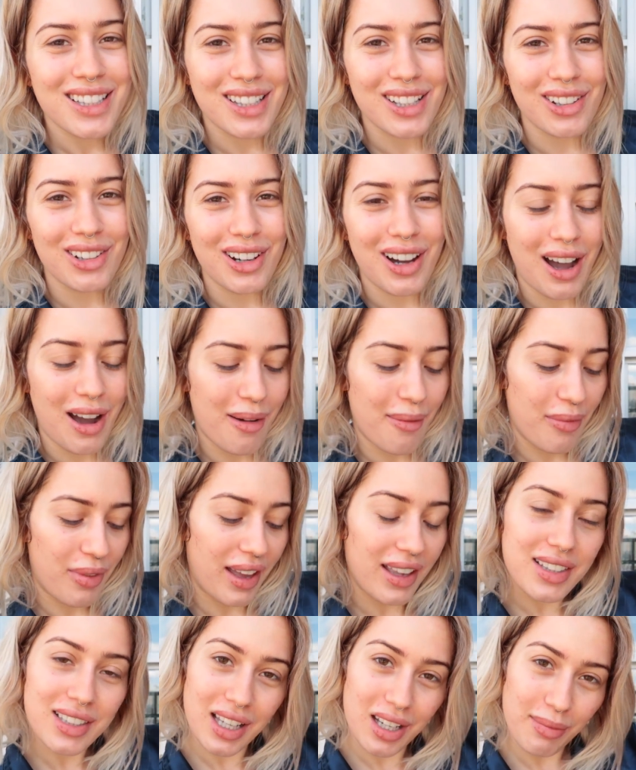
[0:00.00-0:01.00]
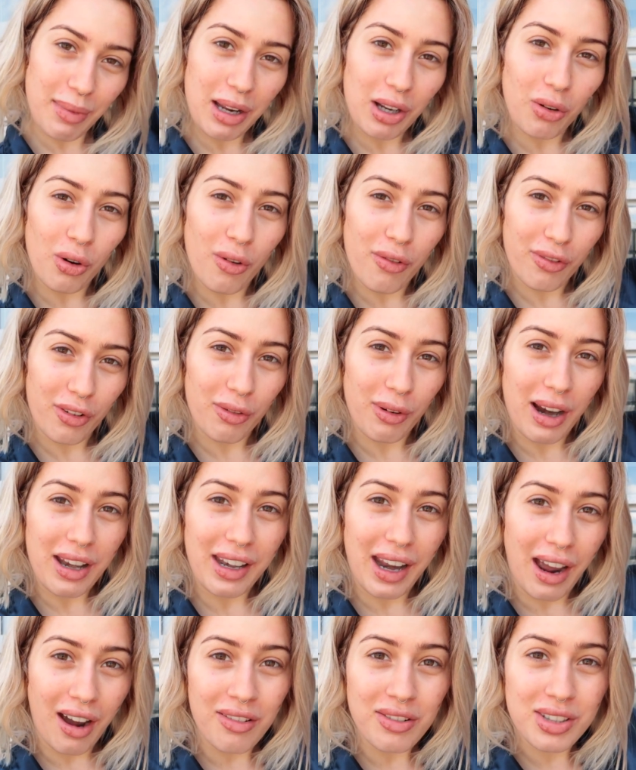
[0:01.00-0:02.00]
So that's kind of my goal for
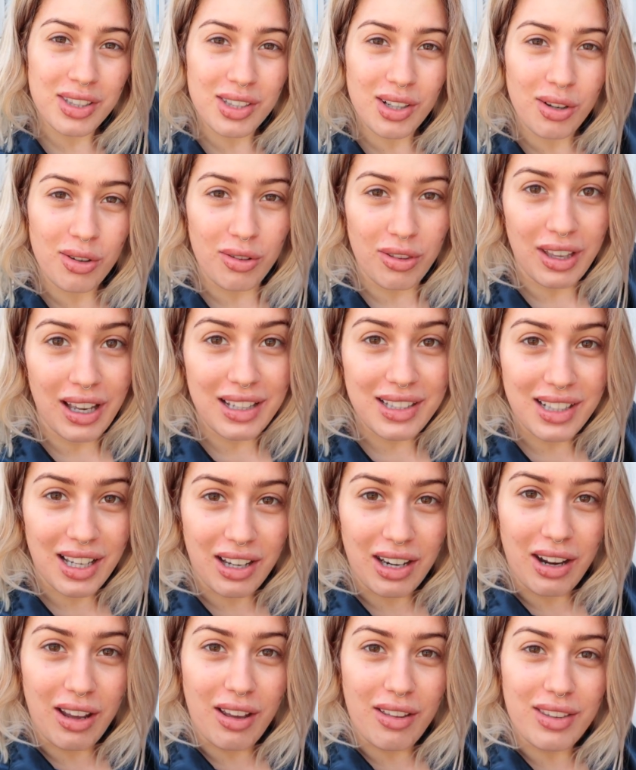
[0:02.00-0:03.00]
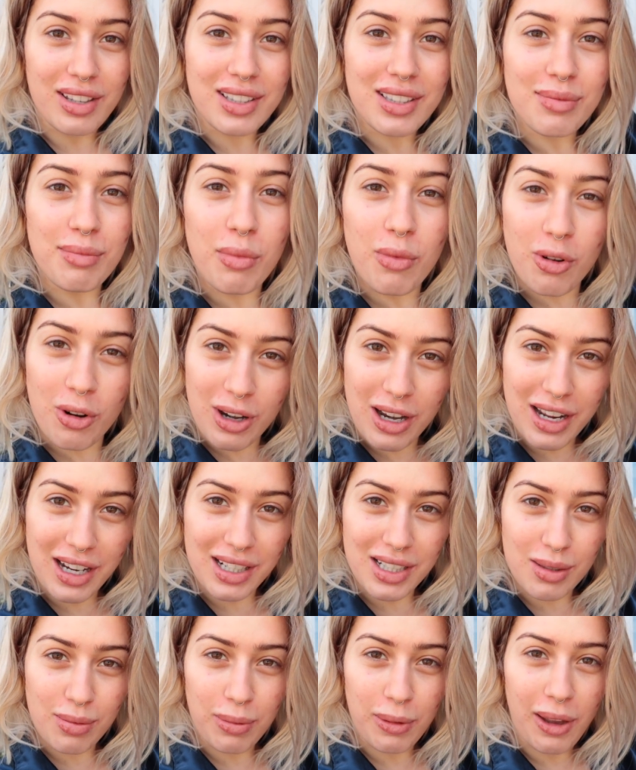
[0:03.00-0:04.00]
right now. So that's kind of this
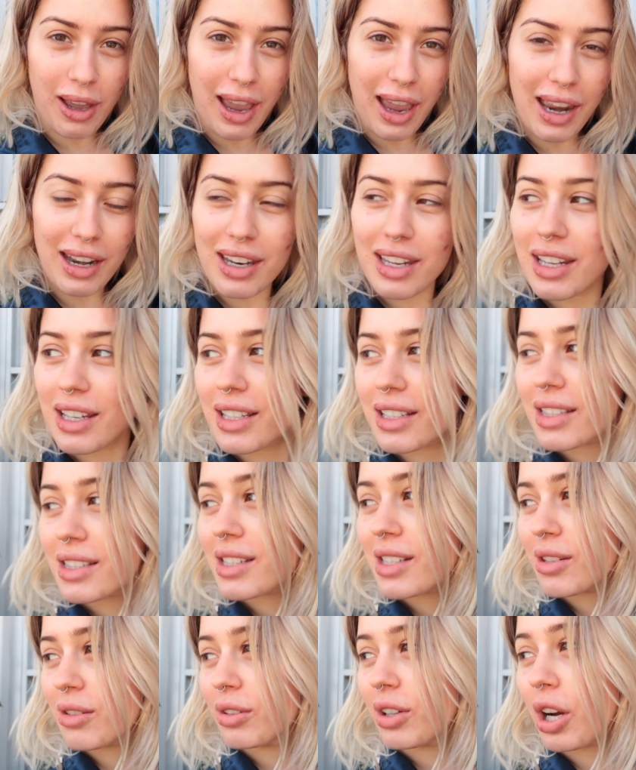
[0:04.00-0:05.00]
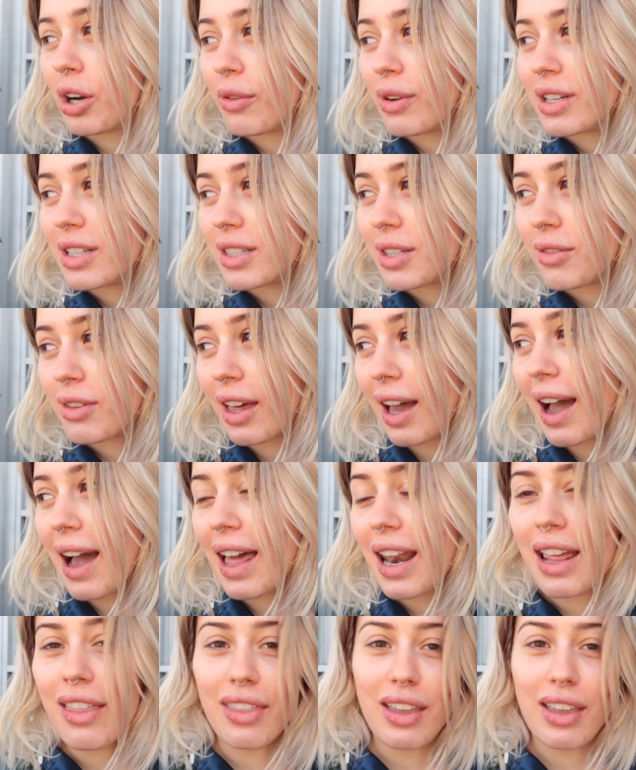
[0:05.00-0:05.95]
morning's plan, is to go and do that.